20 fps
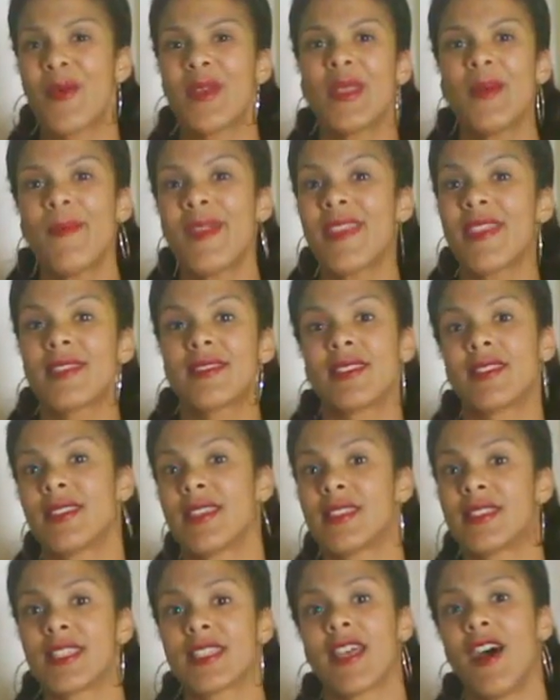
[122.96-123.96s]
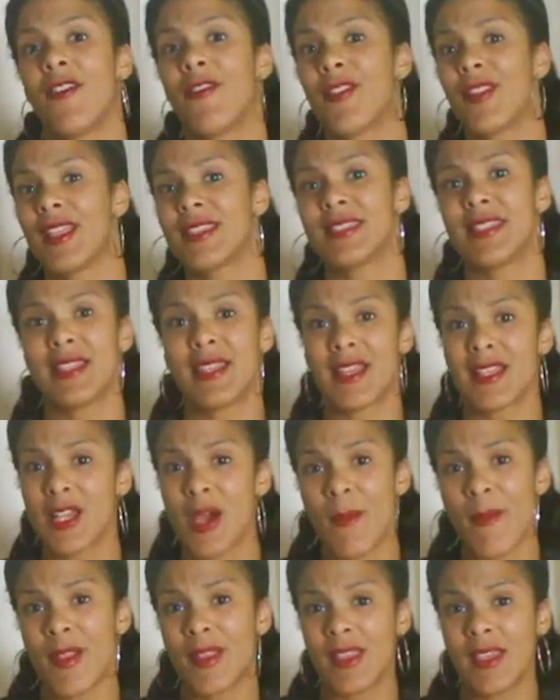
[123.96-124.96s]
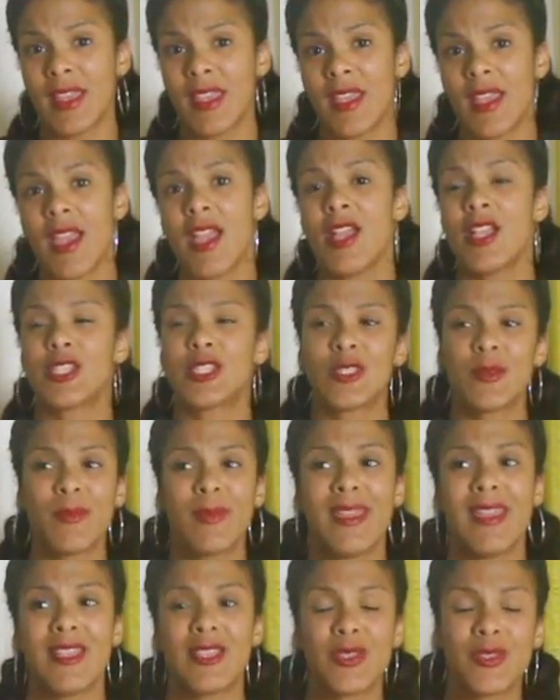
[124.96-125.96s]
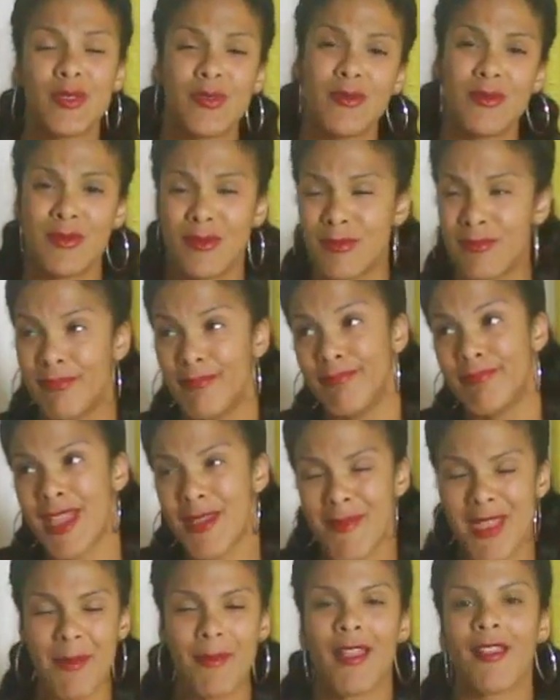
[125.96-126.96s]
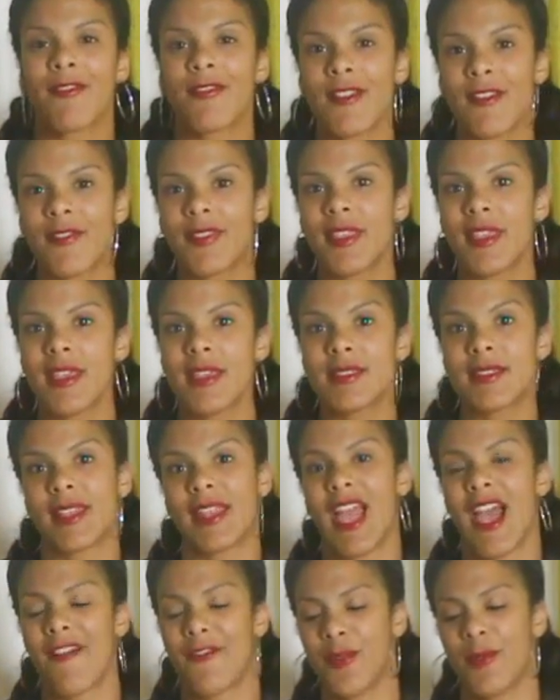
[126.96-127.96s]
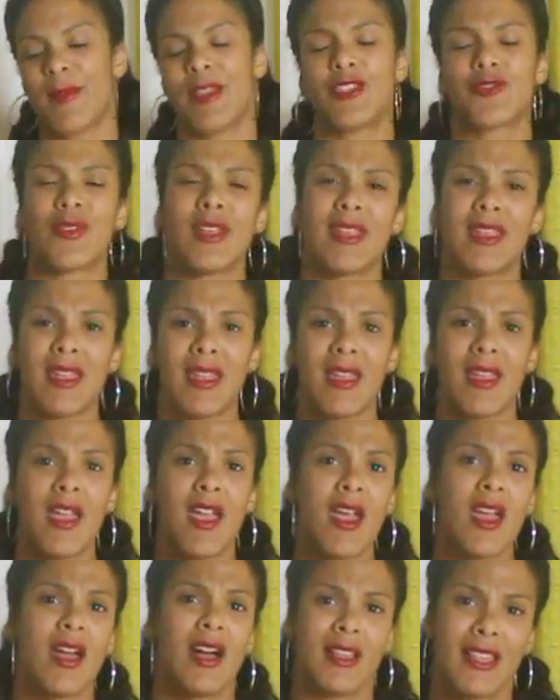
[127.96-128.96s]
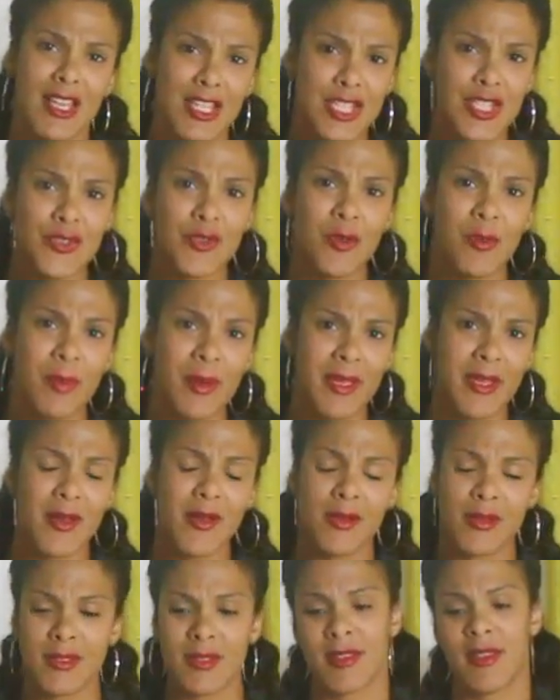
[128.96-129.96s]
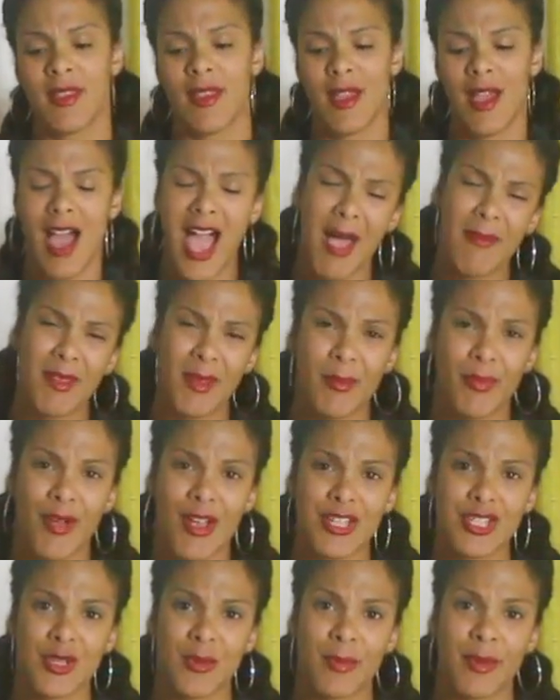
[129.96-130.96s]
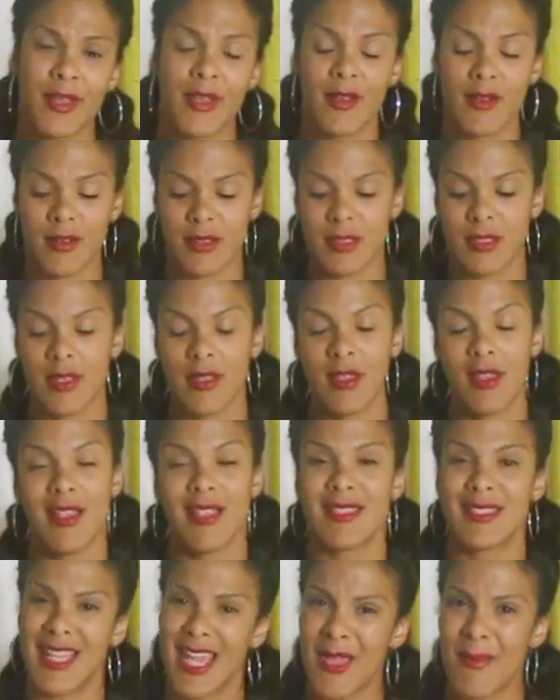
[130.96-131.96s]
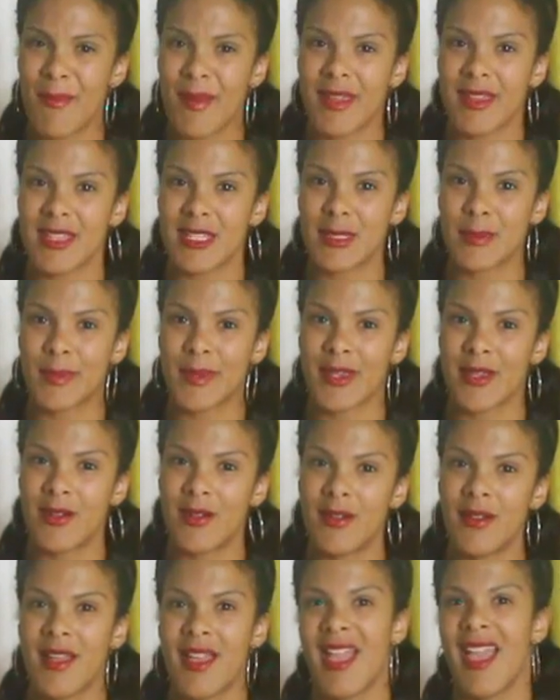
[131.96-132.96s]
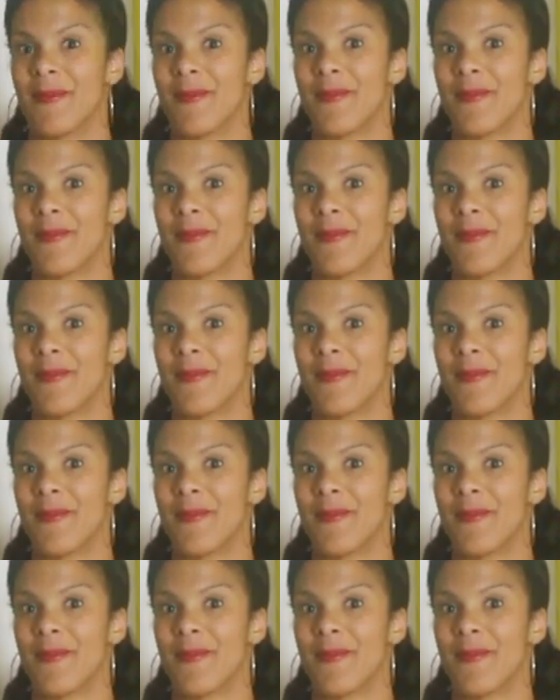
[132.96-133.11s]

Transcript: want to be the statistic of the Latina community to be maybe in my 50s and have to be drinking cholesterol pills, high blood pressure pills, diabetes pill.